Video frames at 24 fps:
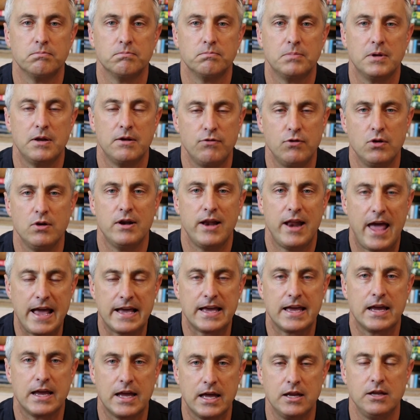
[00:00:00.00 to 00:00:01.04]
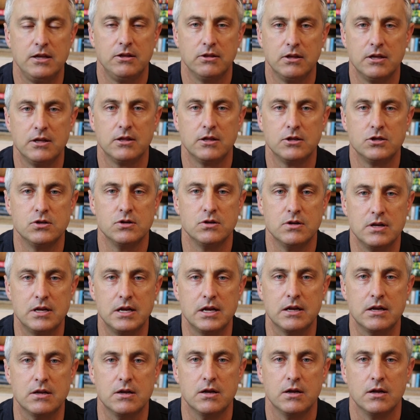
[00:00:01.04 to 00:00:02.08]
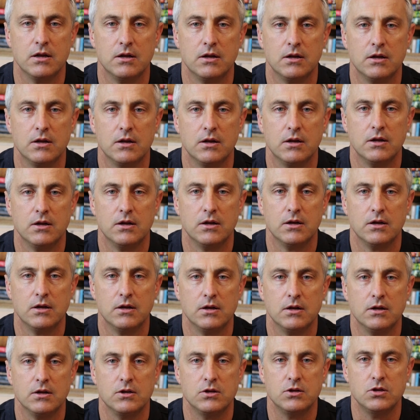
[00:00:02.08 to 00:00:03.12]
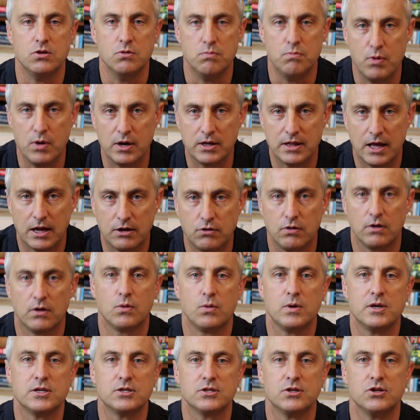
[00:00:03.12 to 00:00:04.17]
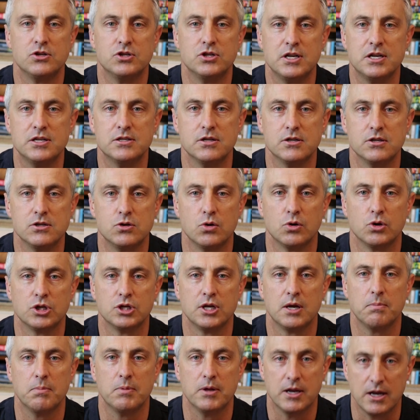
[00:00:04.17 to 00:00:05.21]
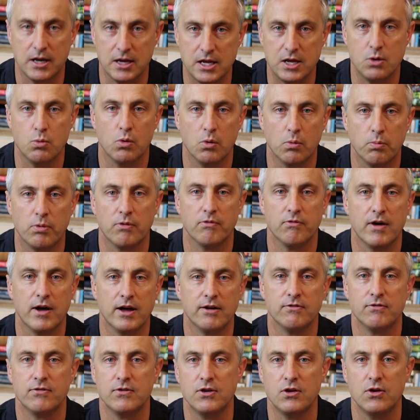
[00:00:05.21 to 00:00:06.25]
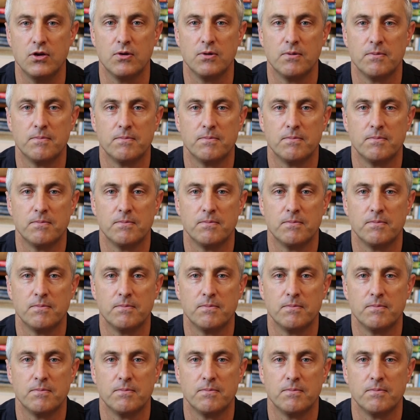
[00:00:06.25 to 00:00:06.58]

But if you're lacking anything that you need, you bring that request to Jesus, your shepherd, and he will provide for you.